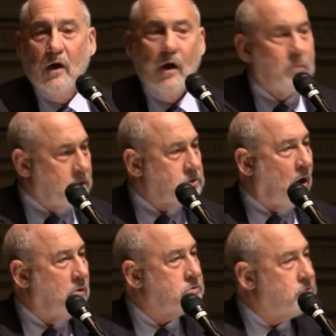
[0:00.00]
But it's
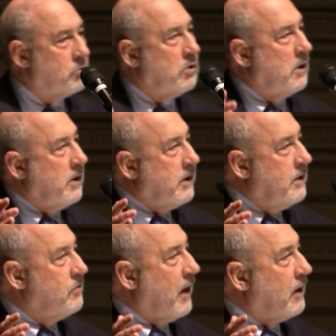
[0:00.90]
also
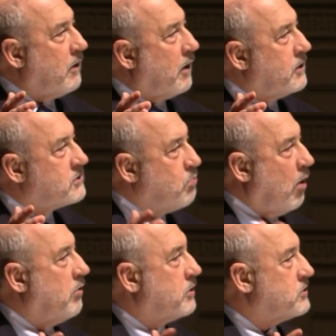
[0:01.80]
in that a
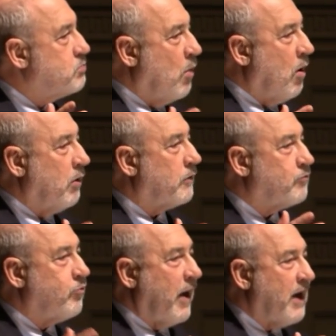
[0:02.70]
smaller and smaller
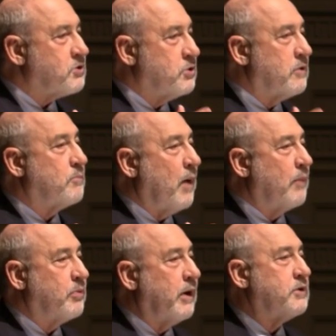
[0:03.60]
fraction of the
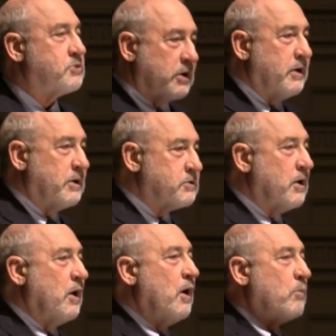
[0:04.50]
population is
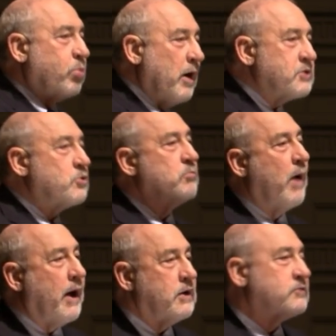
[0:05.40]
plus or
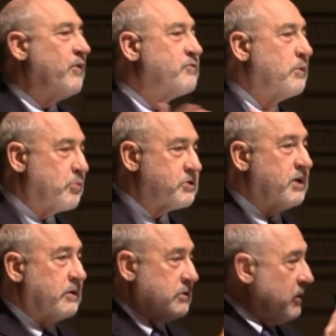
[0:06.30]
minus
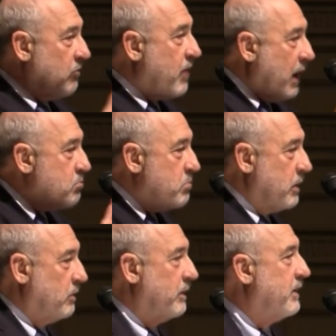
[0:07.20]
50% of that
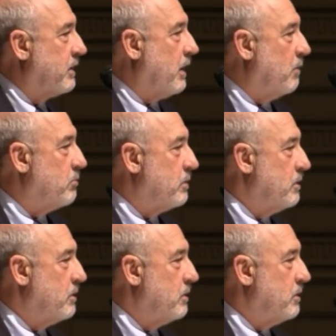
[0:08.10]
middle income.